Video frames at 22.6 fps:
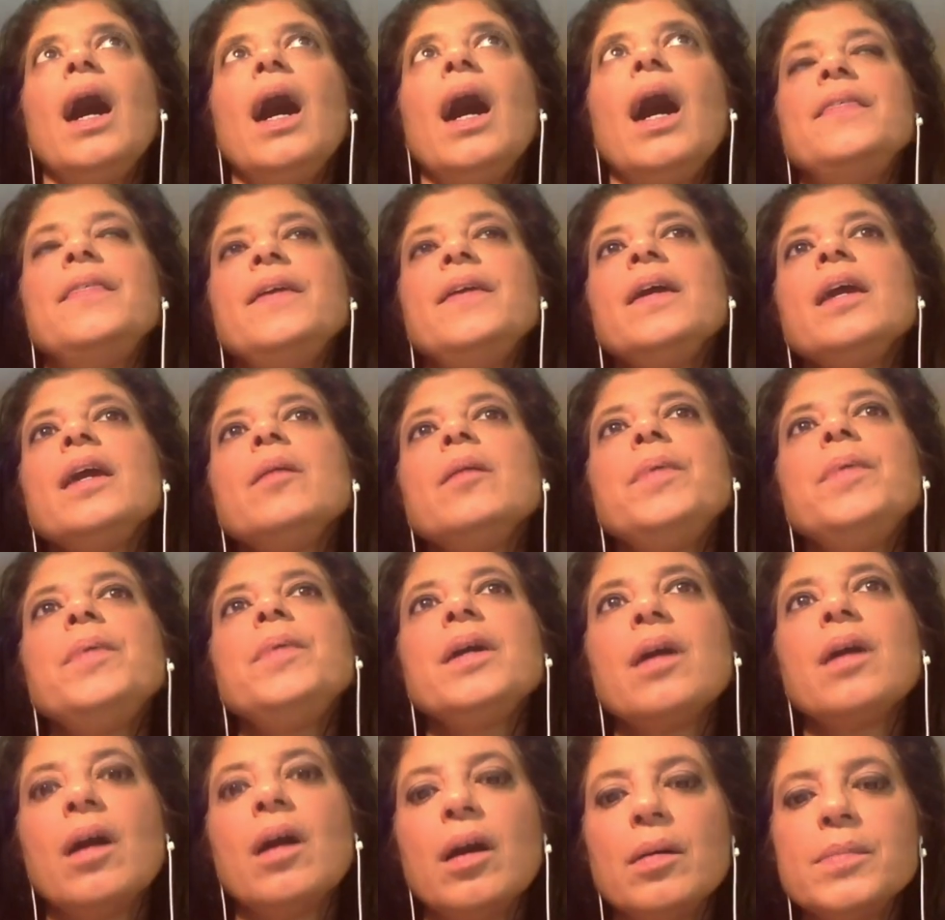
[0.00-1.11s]
I think it
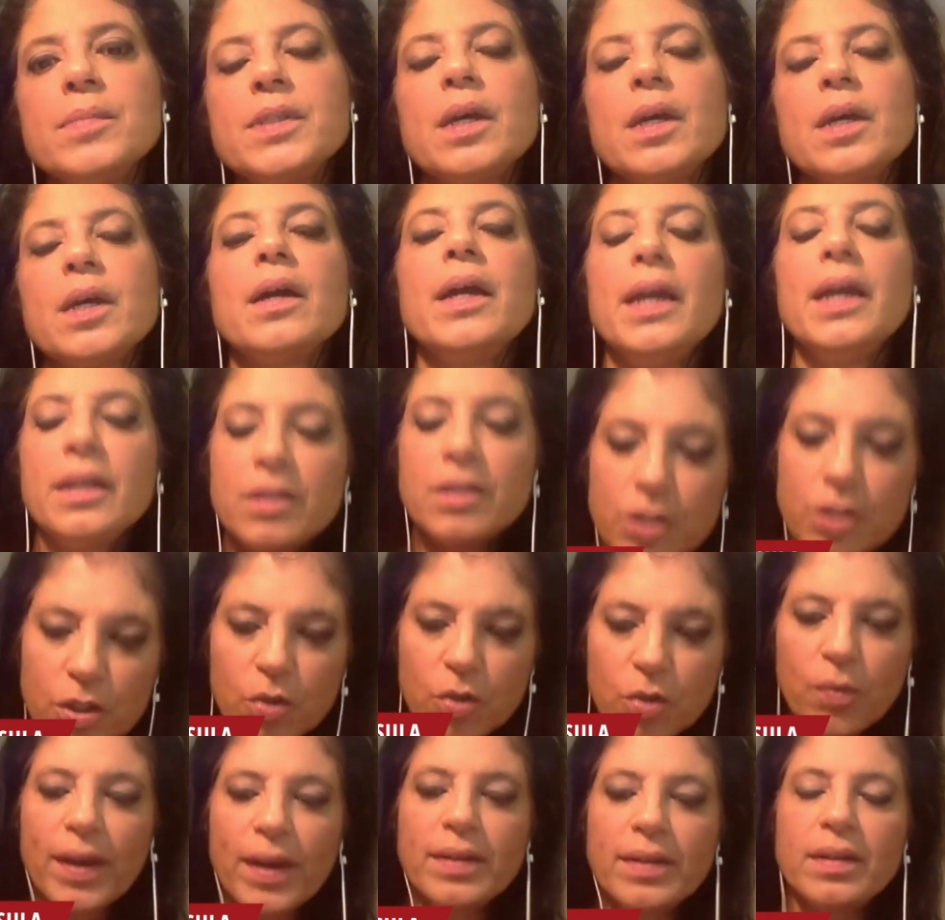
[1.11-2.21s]
becomes
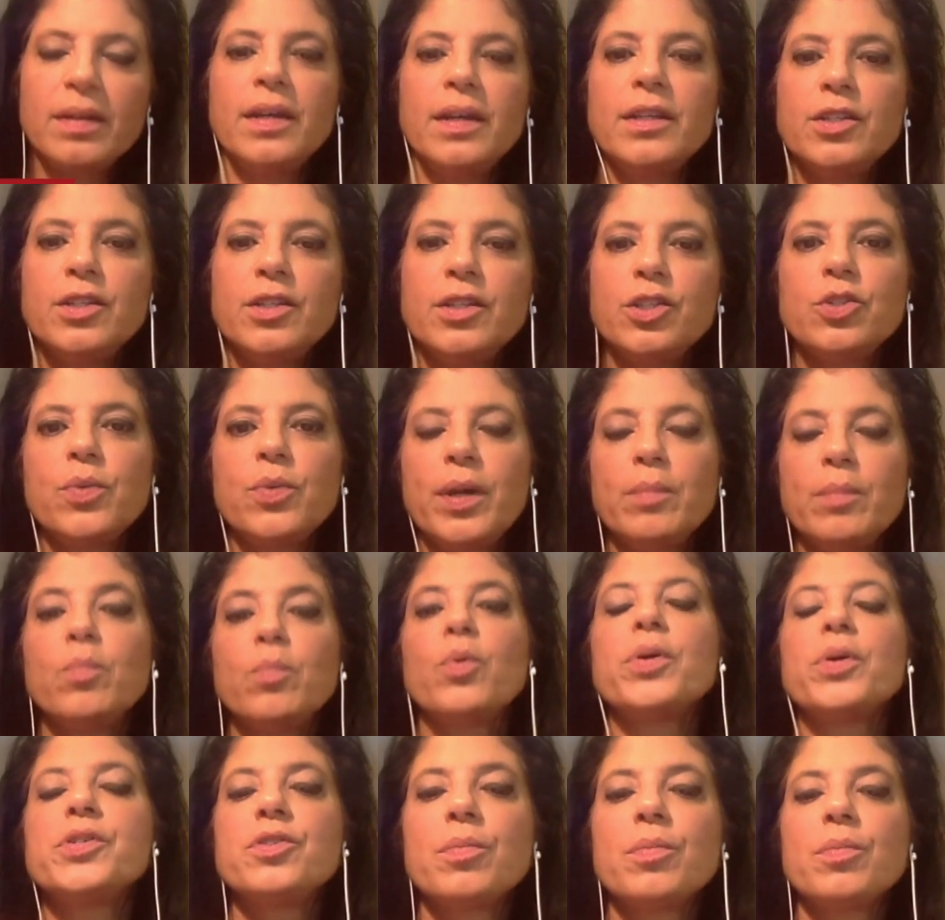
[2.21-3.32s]
integrated into a
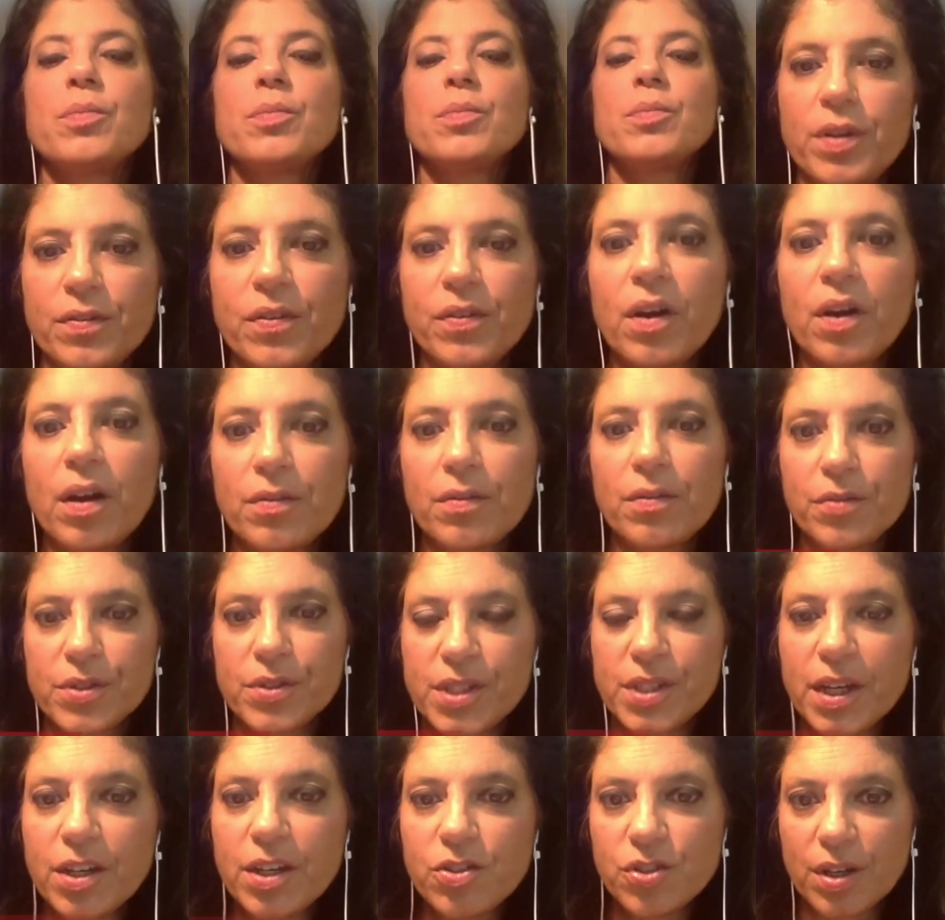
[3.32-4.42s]
more supportive
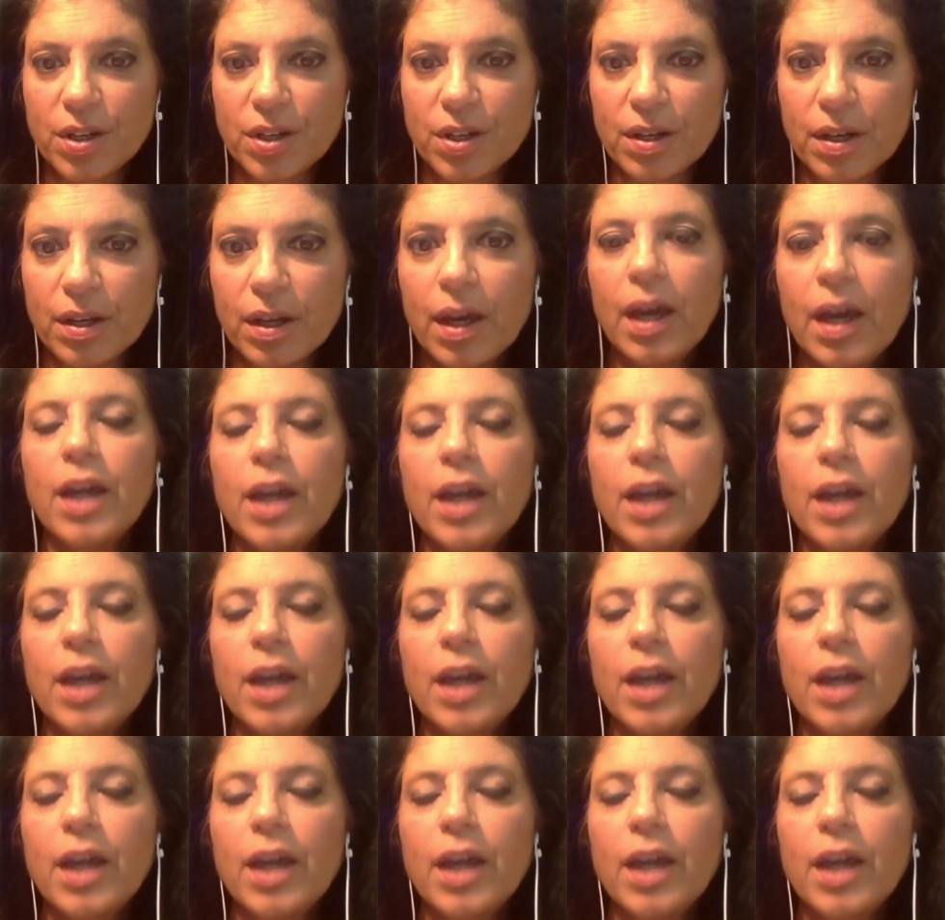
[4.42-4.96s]
conversation.